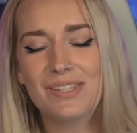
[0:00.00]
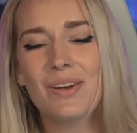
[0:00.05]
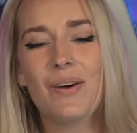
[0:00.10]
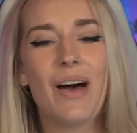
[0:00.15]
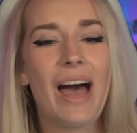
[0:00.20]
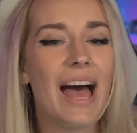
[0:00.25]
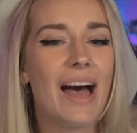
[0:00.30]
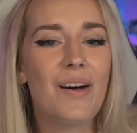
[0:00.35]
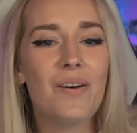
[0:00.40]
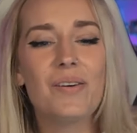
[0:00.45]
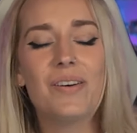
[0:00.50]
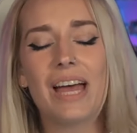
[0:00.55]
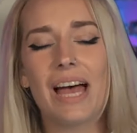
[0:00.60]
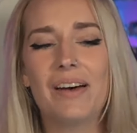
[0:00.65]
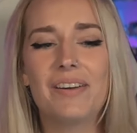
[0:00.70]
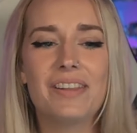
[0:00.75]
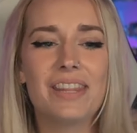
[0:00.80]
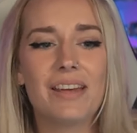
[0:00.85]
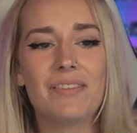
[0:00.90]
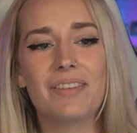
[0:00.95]
so how
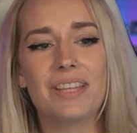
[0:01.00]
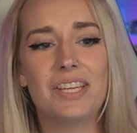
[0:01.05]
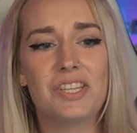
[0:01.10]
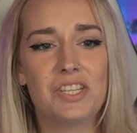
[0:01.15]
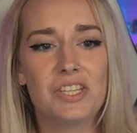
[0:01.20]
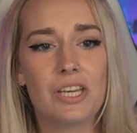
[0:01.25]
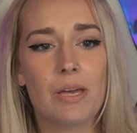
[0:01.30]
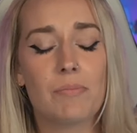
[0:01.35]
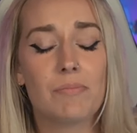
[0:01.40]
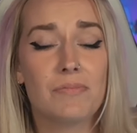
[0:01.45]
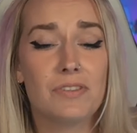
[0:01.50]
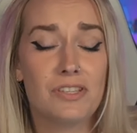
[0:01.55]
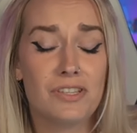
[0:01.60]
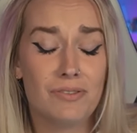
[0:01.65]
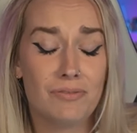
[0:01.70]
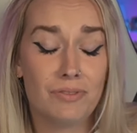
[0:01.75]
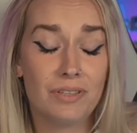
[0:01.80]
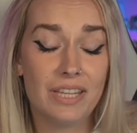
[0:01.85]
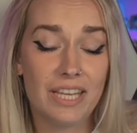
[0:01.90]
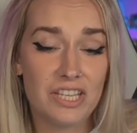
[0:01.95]
how did that relationship
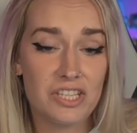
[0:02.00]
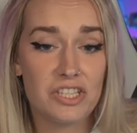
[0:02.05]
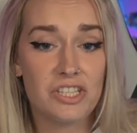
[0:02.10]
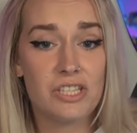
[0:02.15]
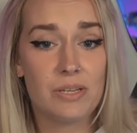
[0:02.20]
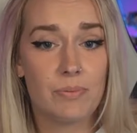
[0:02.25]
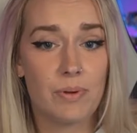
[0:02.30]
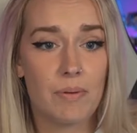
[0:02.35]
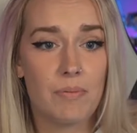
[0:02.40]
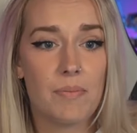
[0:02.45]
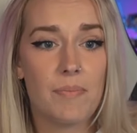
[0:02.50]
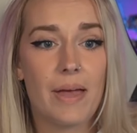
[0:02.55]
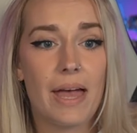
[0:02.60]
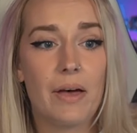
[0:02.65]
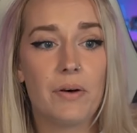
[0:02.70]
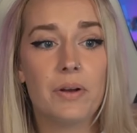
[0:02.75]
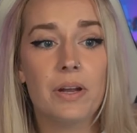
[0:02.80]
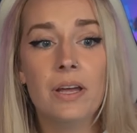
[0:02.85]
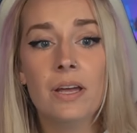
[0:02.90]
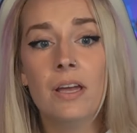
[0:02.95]
relationship come
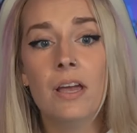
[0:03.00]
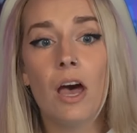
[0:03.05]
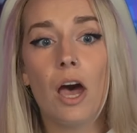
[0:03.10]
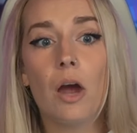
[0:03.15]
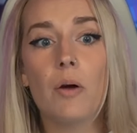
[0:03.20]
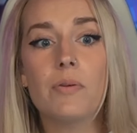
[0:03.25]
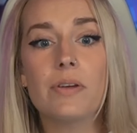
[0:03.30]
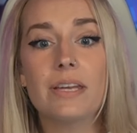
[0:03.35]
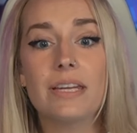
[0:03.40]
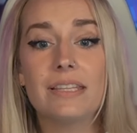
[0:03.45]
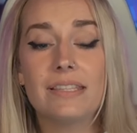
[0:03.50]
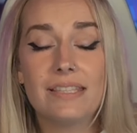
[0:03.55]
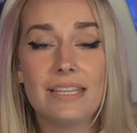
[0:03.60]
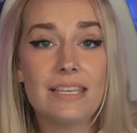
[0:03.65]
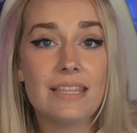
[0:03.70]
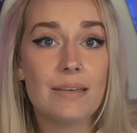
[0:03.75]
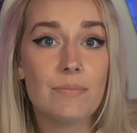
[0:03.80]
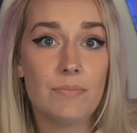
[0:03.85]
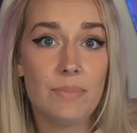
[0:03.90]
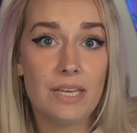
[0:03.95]
about? Are we going to
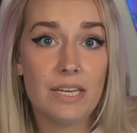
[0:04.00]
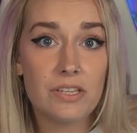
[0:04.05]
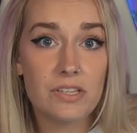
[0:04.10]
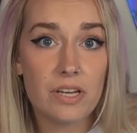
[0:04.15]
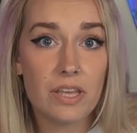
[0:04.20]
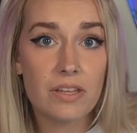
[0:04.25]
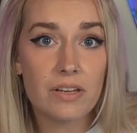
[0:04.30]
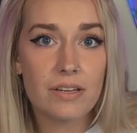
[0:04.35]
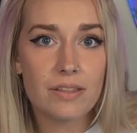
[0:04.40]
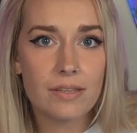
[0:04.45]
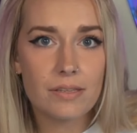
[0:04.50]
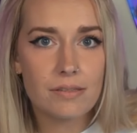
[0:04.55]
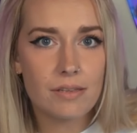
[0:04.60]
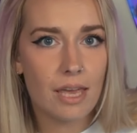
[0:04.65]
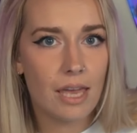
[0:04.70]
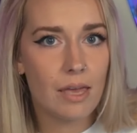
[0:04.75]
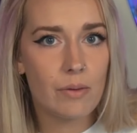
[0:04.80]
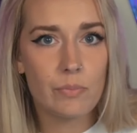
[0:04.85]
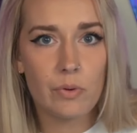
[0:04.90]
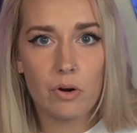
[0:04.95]
see them meet each other in this
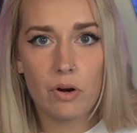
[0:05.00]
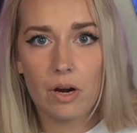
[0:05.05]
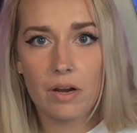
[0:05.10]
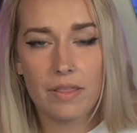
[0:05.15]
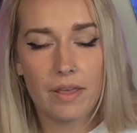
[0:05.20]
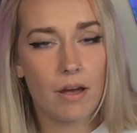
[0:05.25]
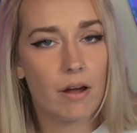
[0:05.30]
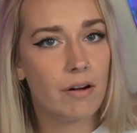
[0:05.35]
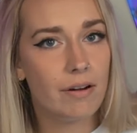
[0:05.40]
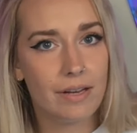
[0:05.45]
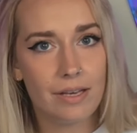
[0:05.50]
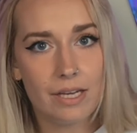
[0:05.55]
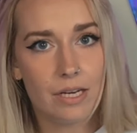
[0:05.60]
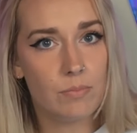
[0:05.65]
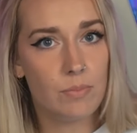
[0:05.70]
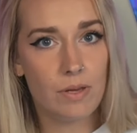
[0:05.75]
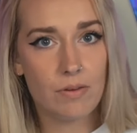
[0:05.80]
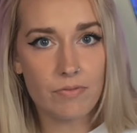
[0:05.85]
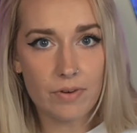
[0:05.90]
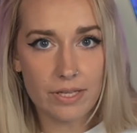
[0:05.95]
game or are they already
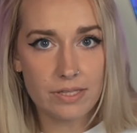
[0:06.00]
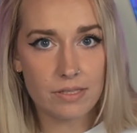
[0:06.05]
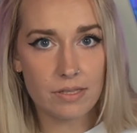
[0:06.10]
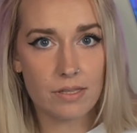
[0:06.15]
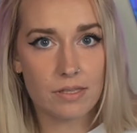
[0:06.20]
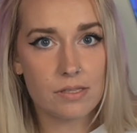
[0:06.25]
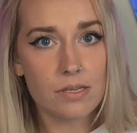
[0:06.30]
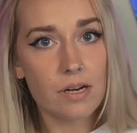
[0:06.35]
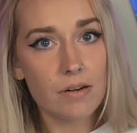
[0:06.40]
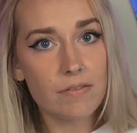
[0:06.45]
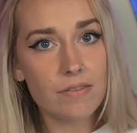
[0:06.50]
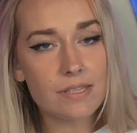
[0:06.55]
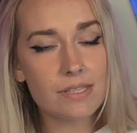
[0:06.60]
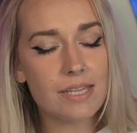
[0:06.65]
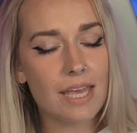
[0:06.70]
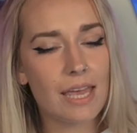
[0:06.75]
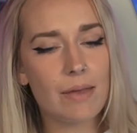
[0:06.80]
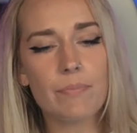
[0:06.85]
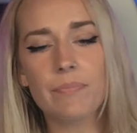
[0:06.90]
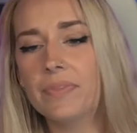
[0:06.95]
going to be friends at the start of
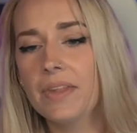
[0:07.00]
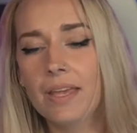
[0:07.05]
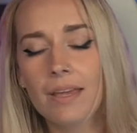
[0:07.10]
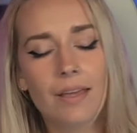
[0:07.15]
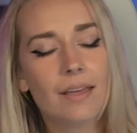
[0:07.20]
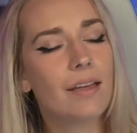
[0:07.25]
this game?